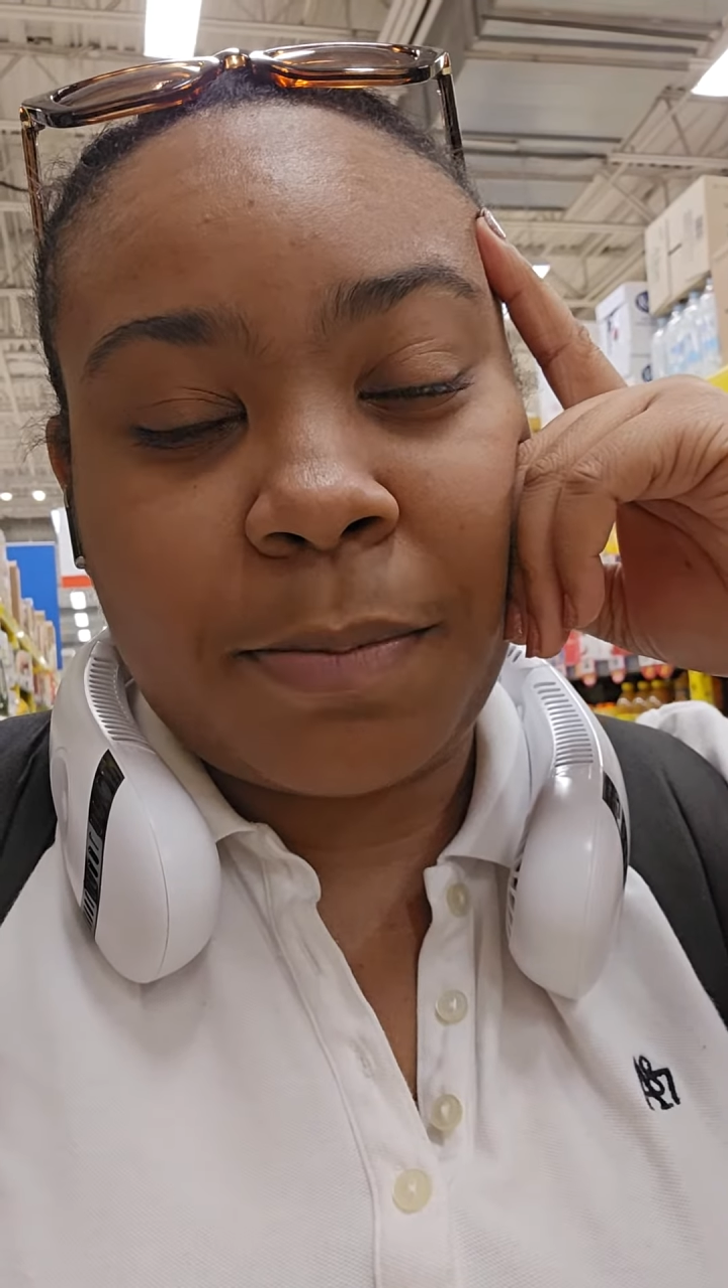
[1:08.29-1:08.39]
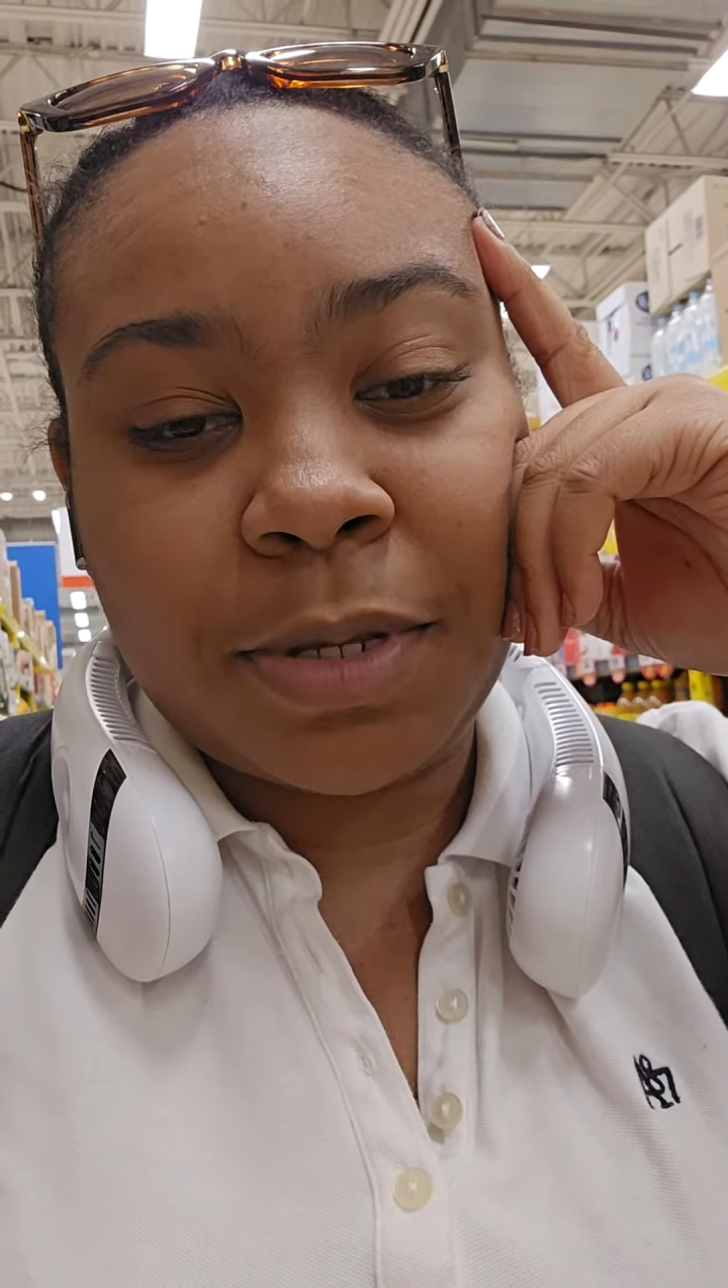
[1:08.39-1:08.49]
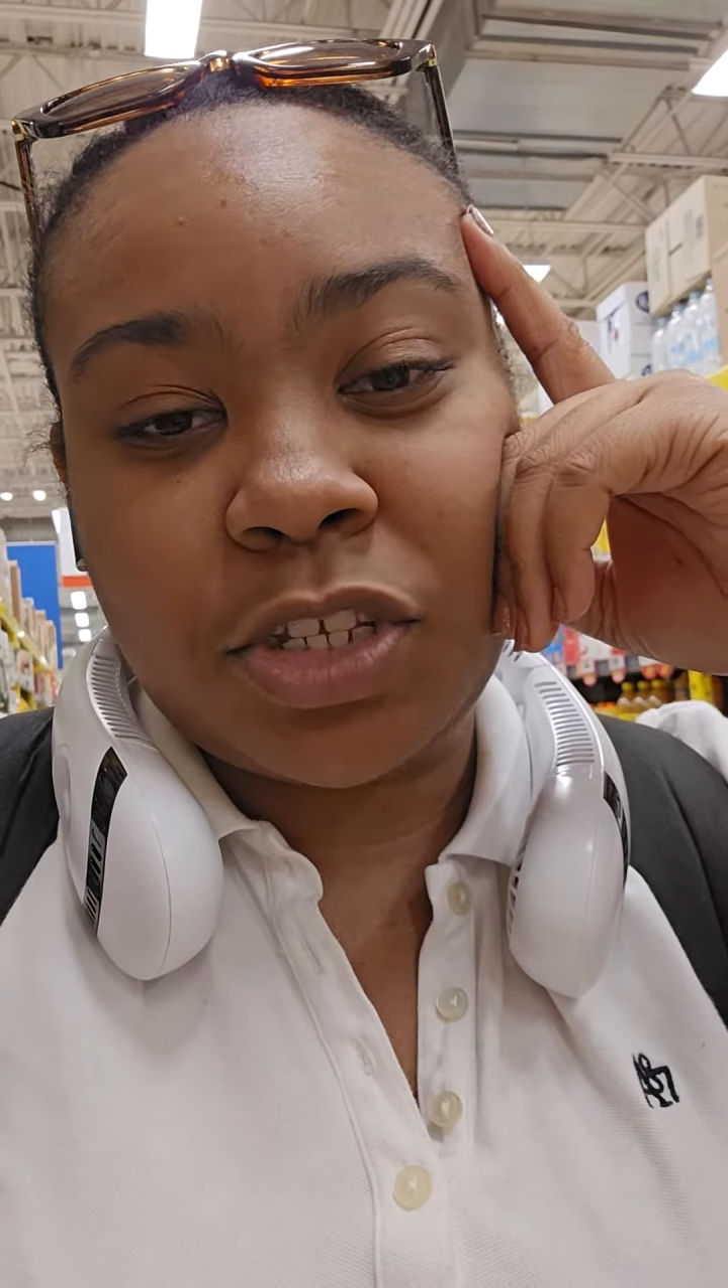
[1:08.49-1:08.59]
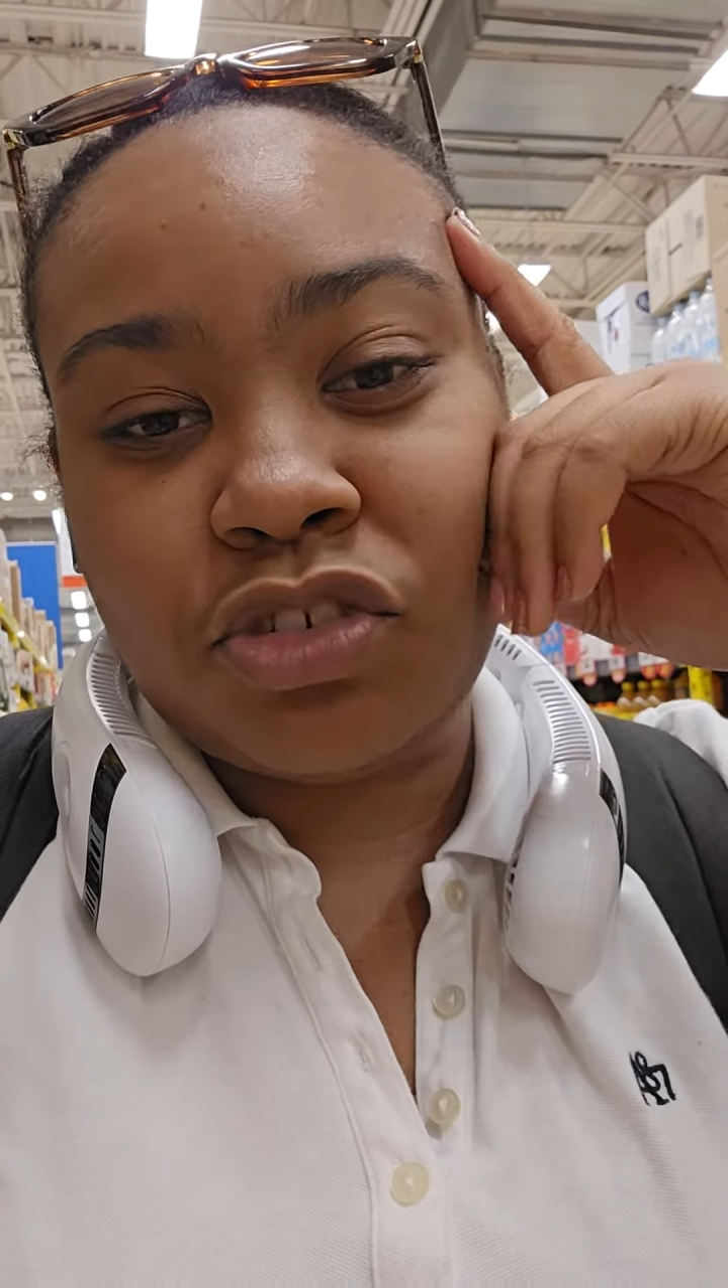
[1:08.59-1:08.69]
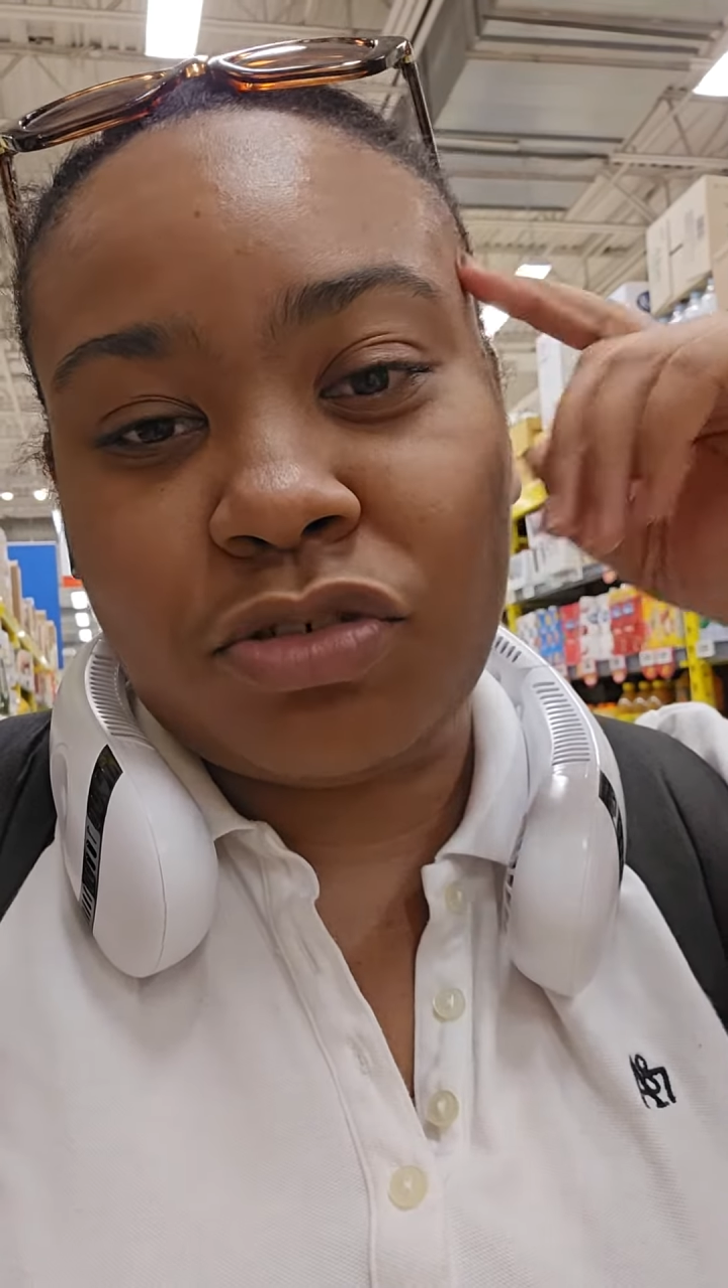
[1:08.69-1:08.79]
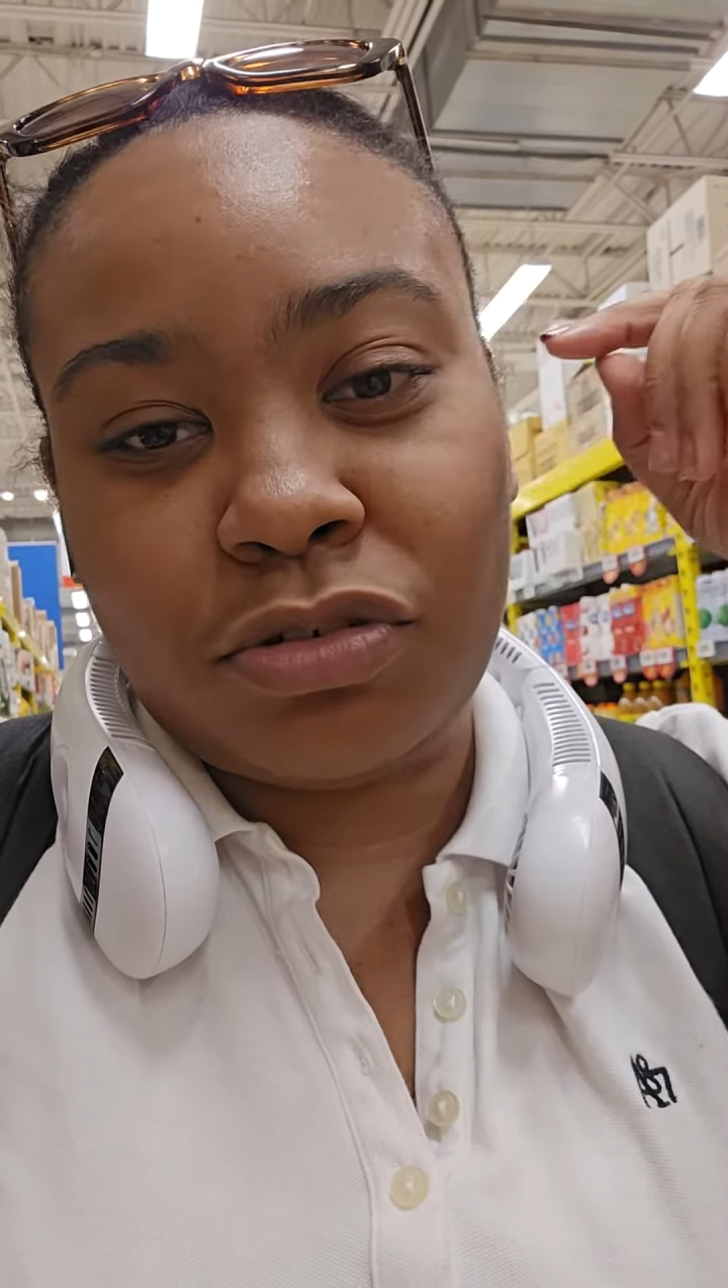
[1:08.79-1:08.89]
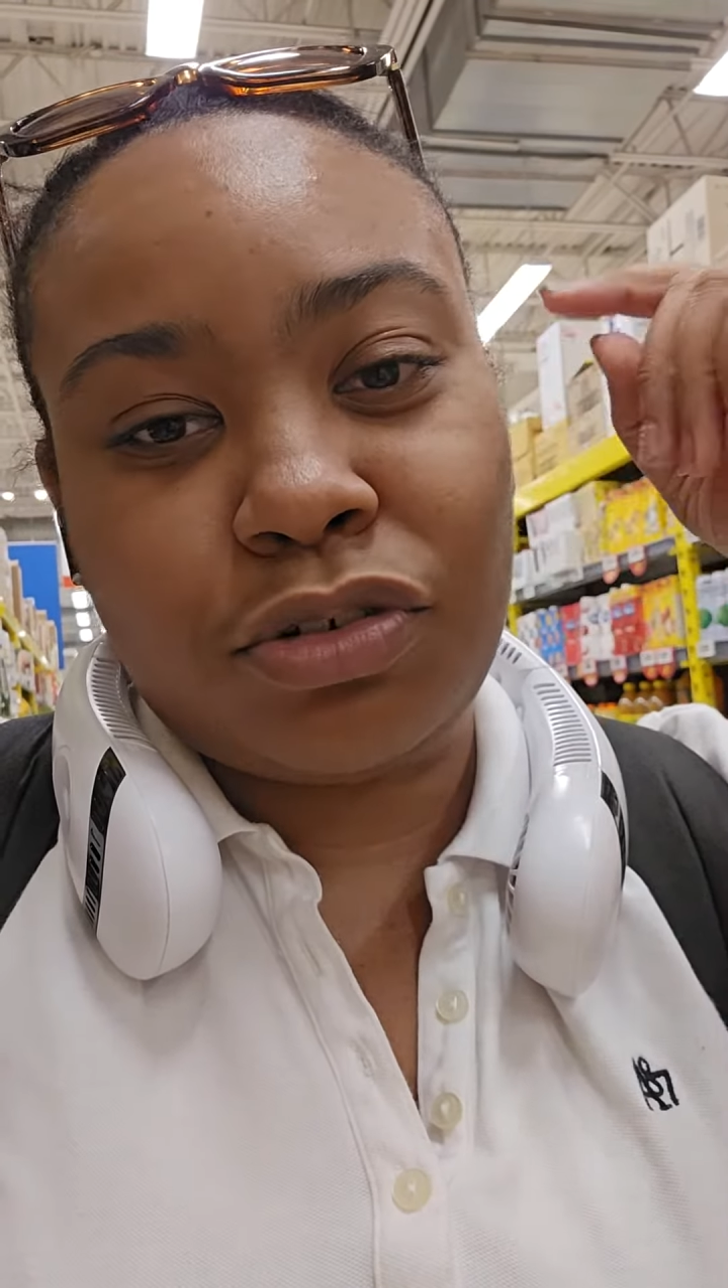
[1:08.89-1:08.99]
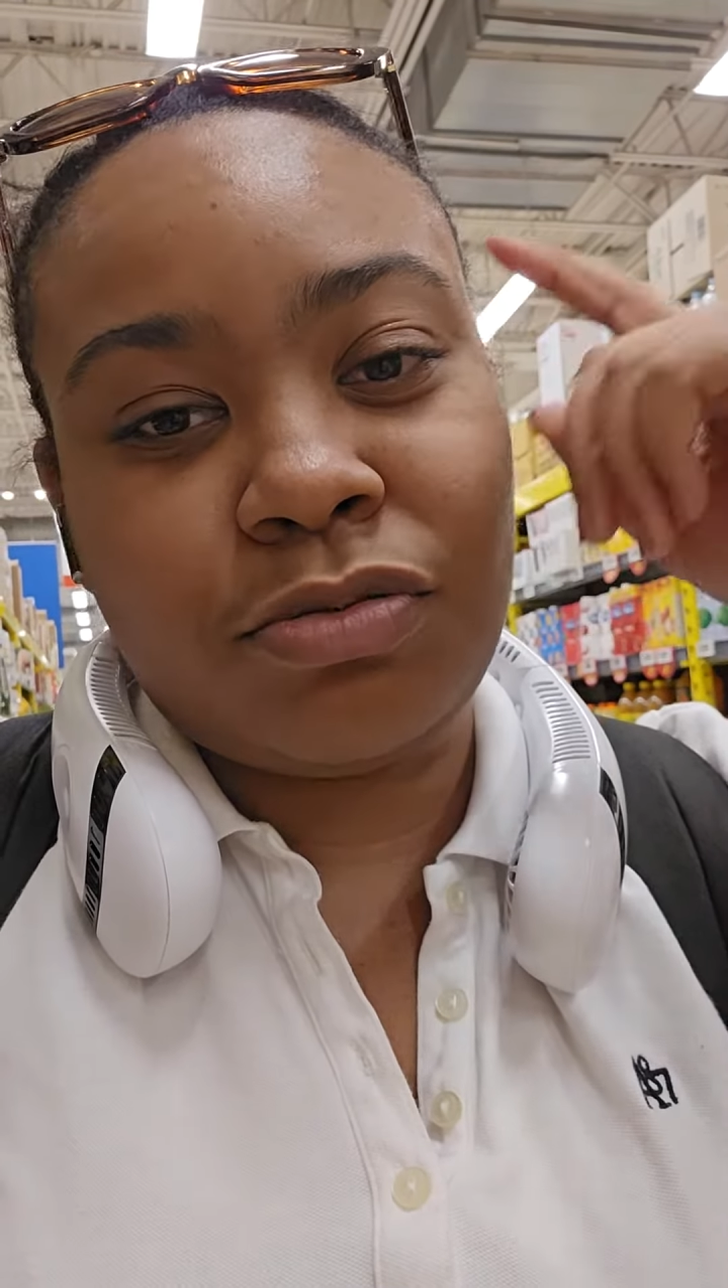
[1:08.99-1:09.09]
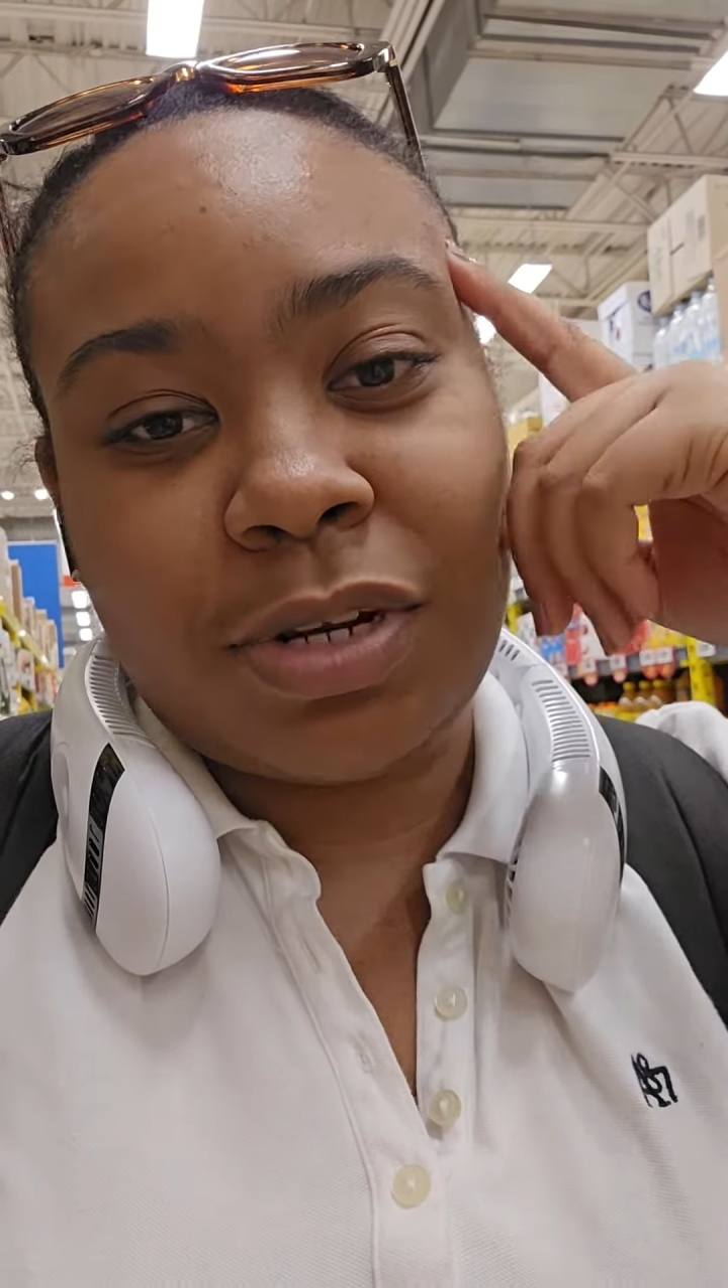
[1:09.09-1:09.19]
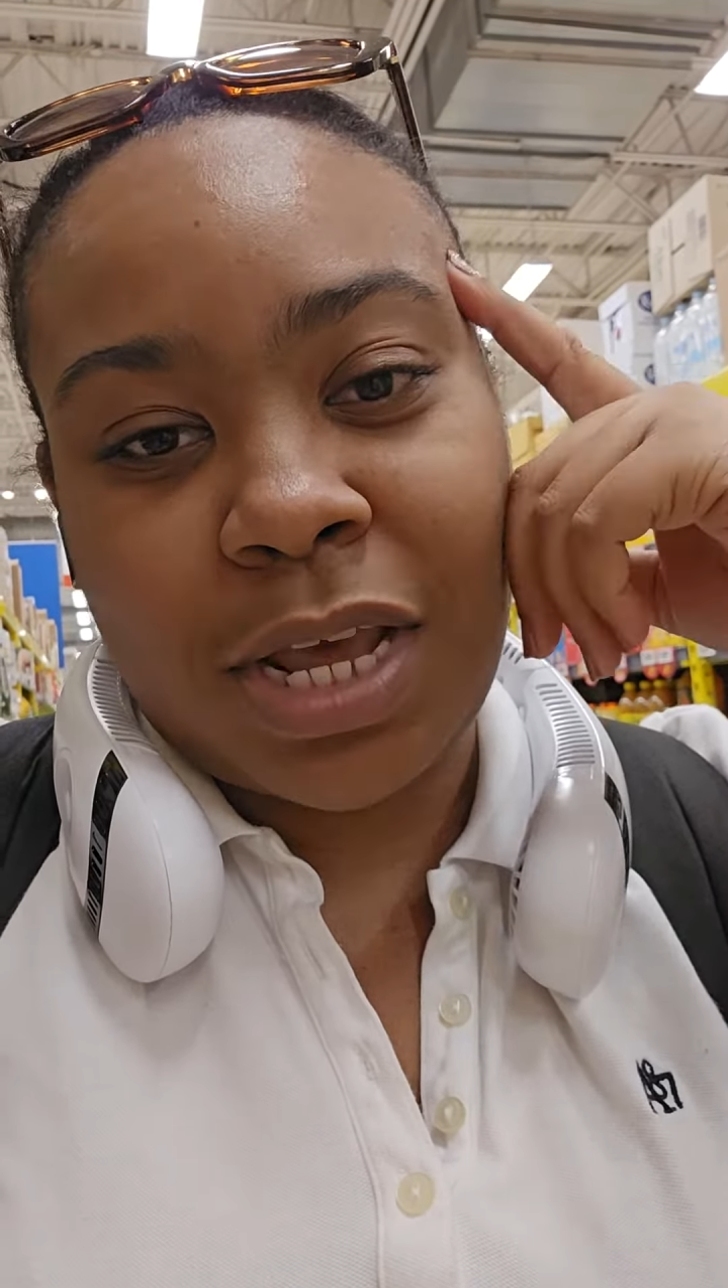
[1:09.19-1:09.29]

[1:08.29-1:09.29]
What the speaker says: and was struggling through